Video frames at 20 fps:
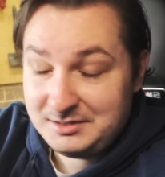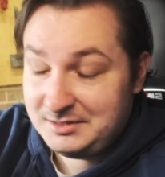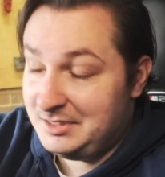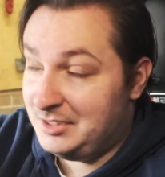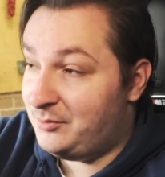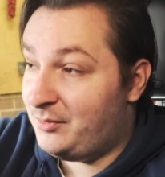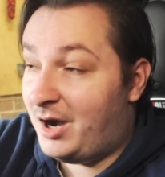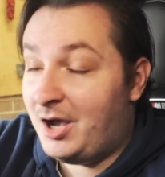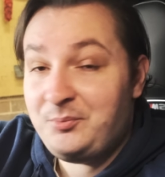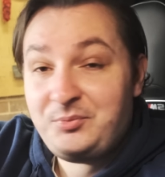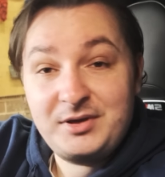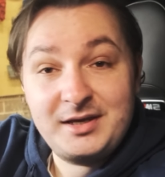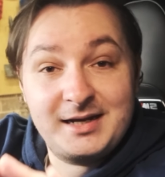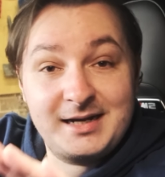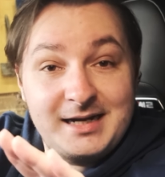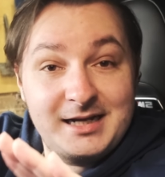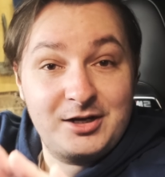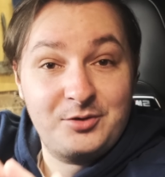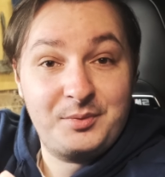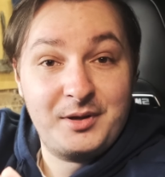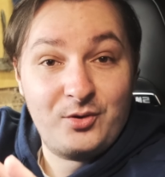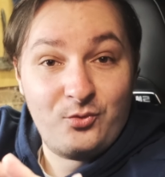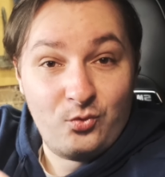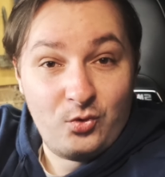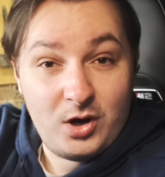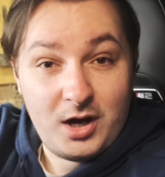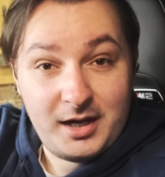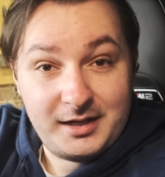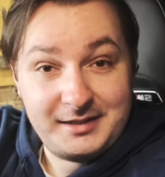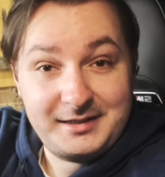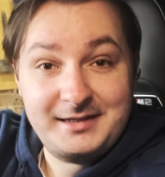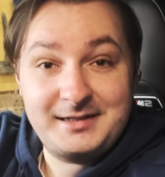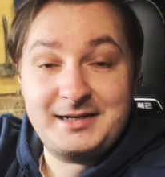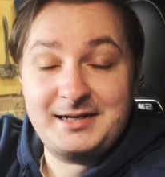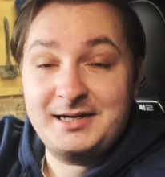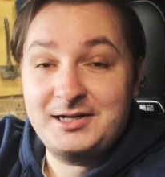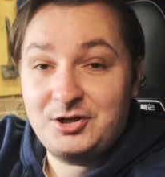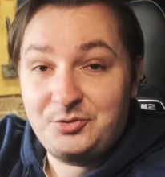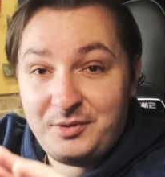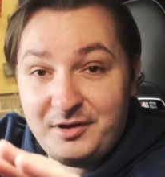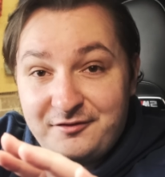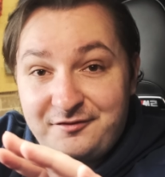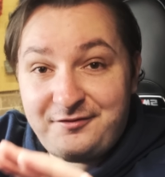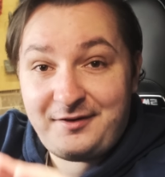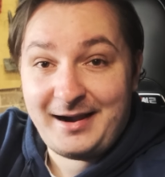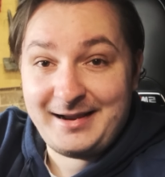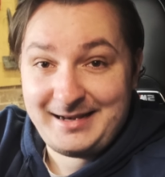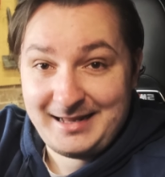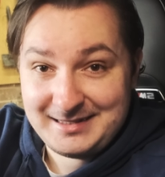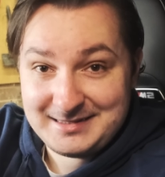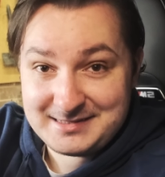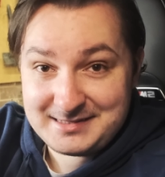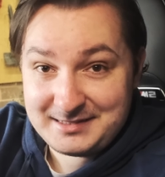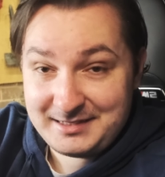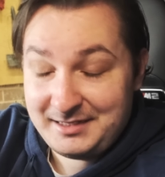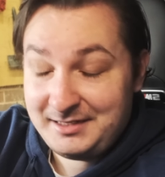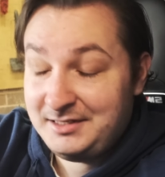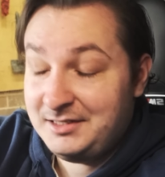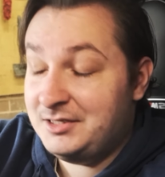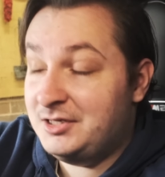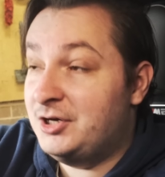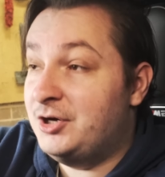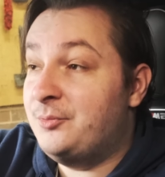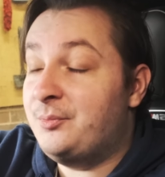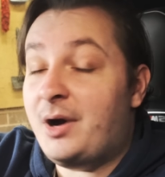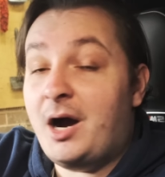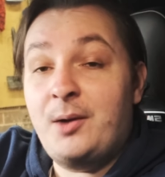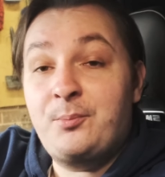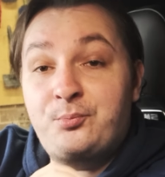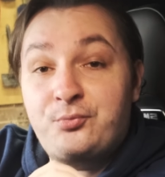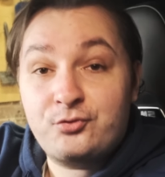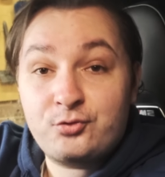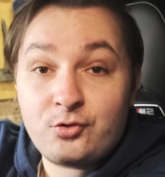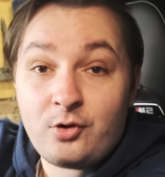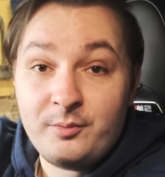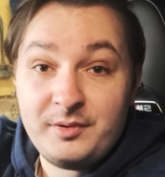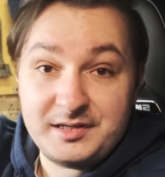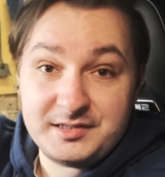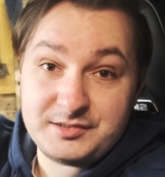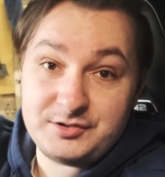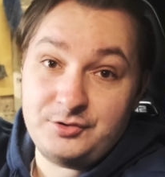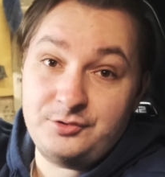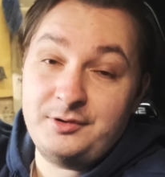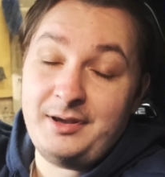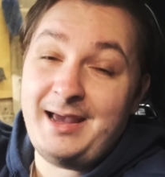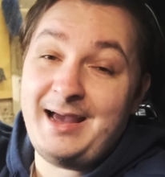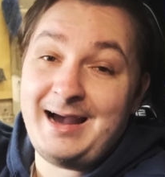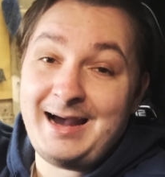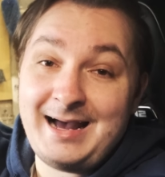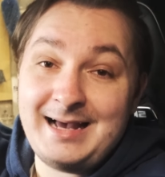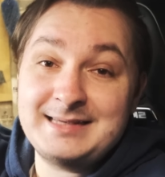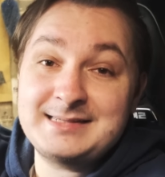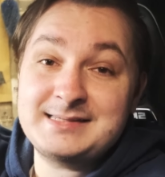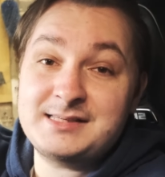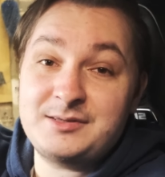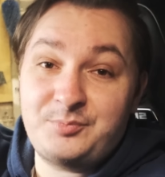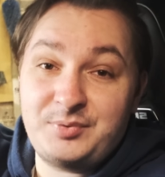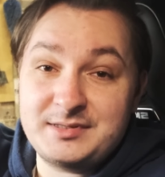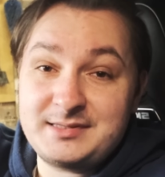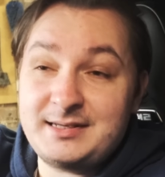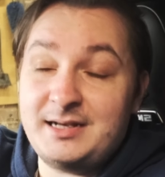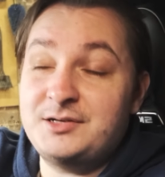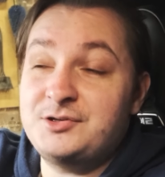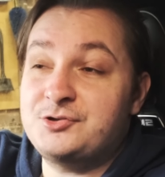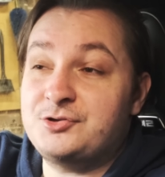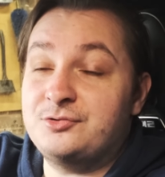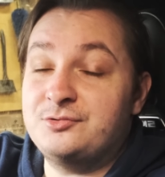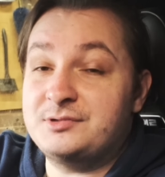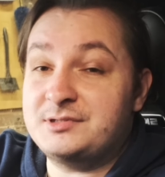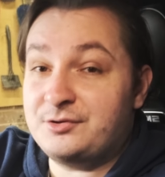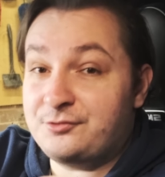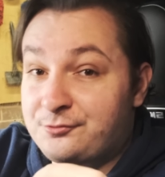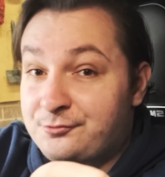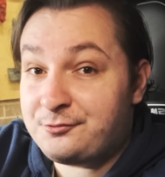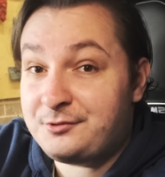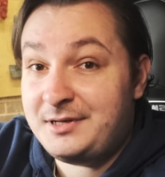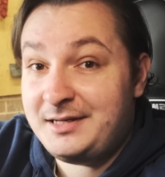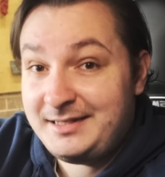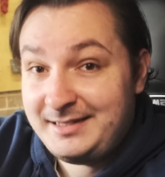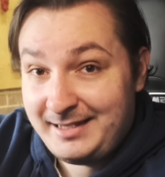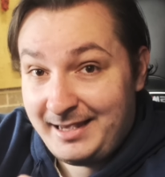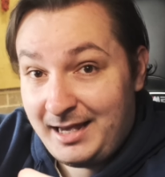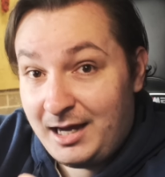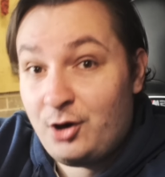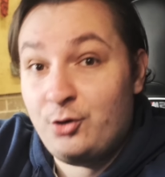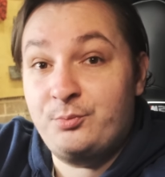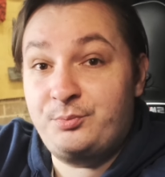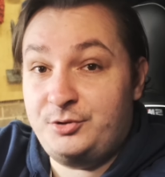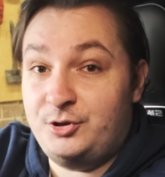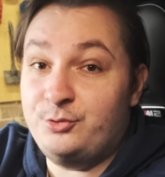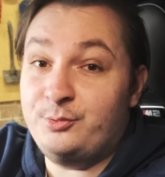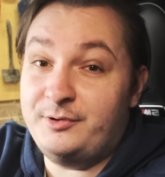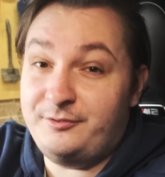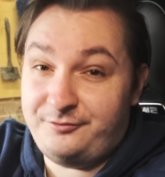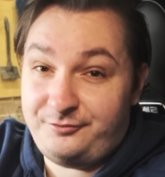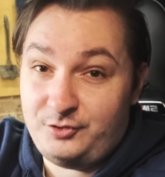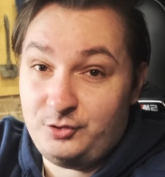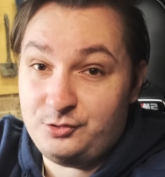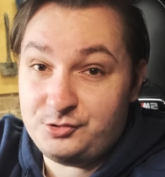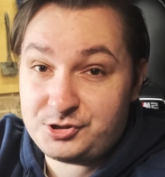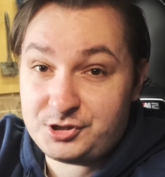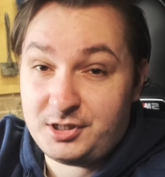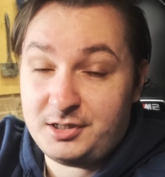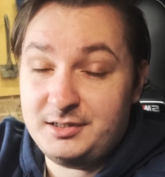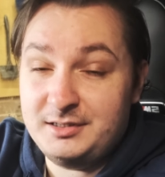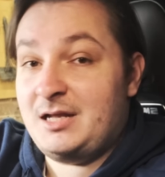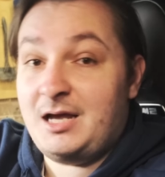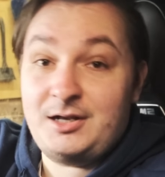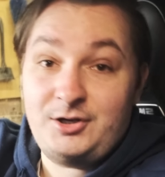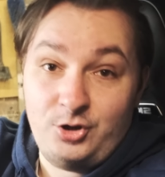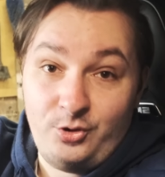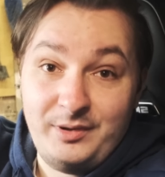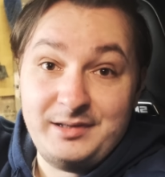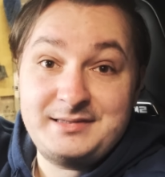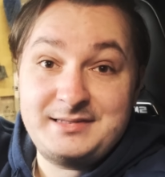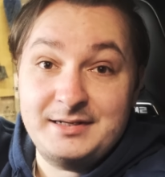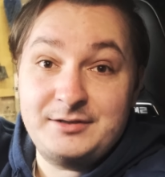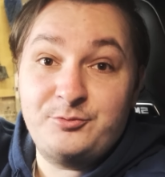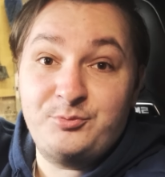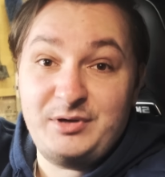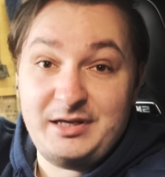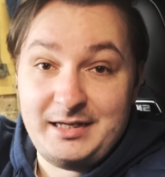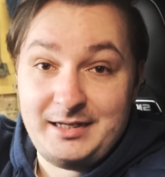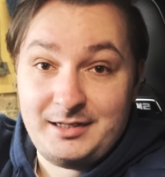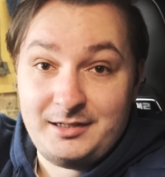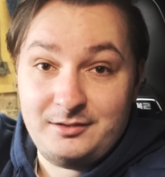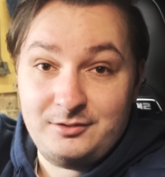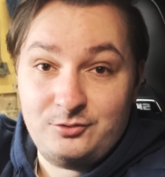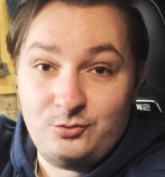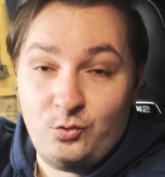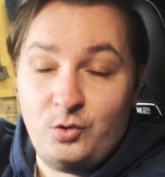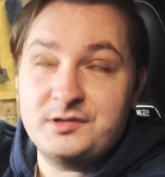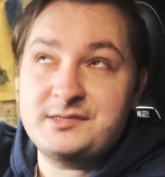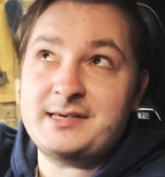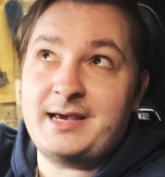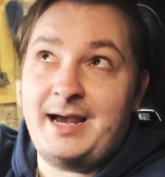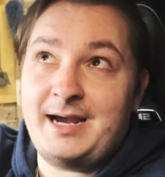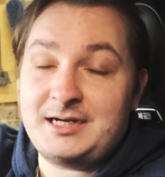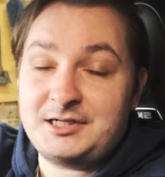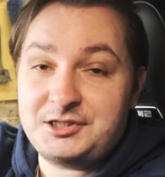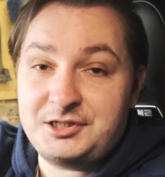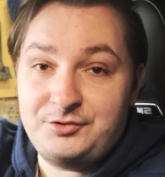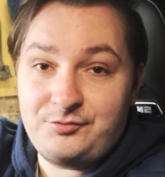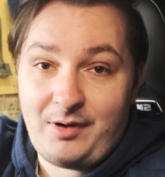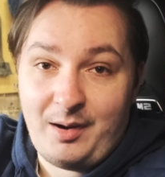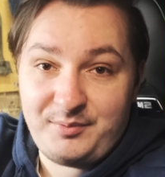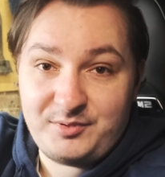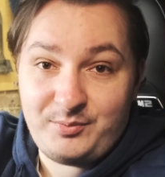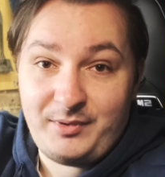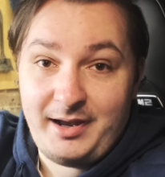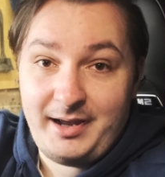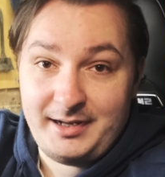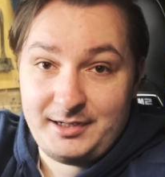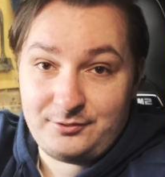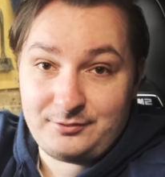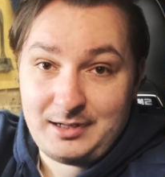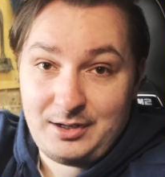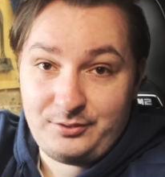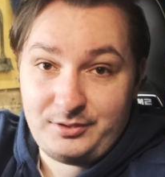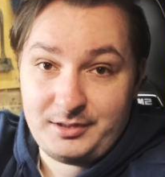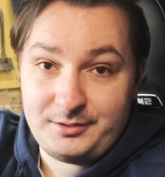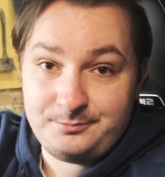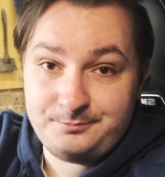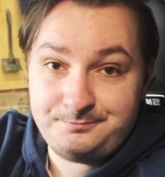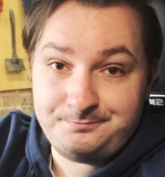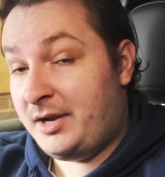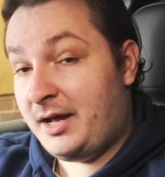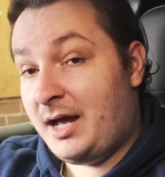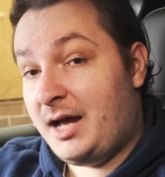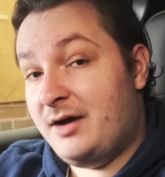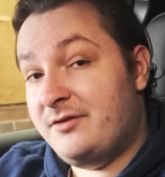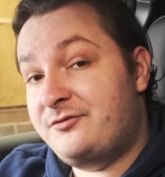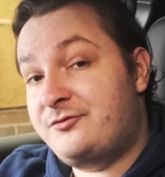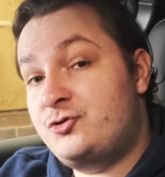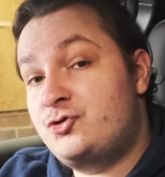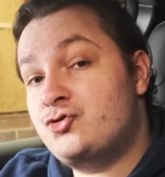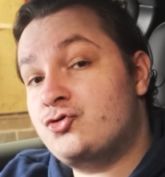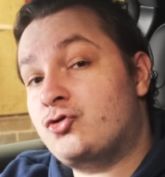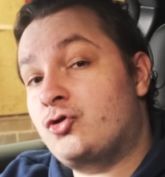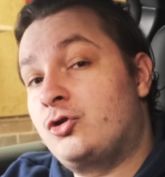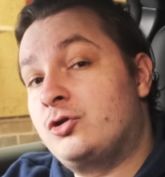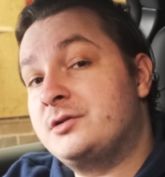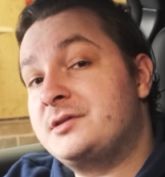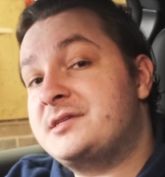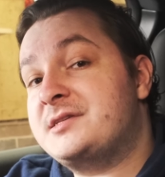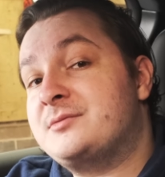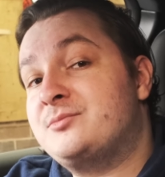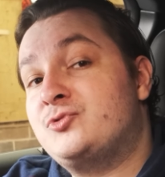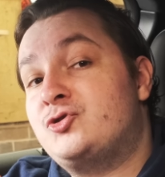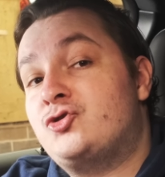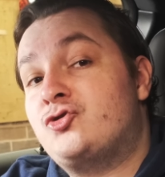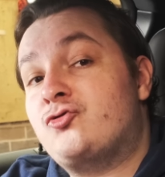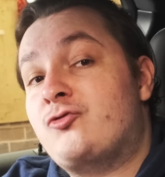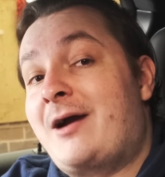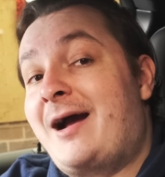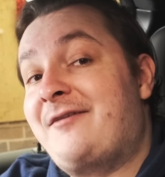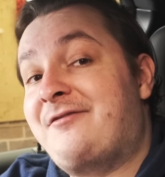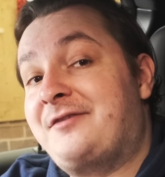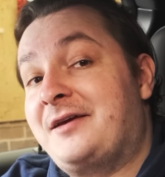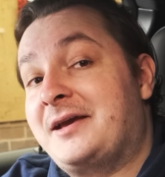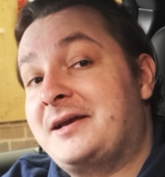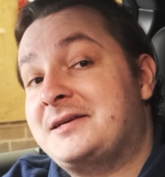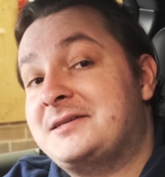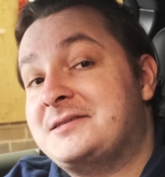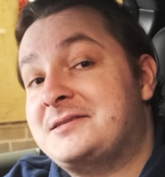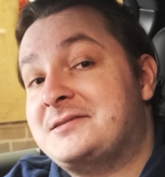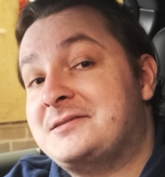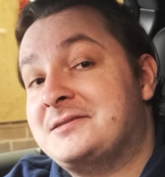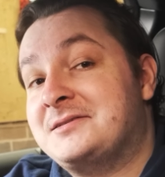It might be a little bit wordy and a little bit financy, but I promise you it has the potential to really help you in future. I know it did me once I actually wrapped my head around it. I have drawn some graphics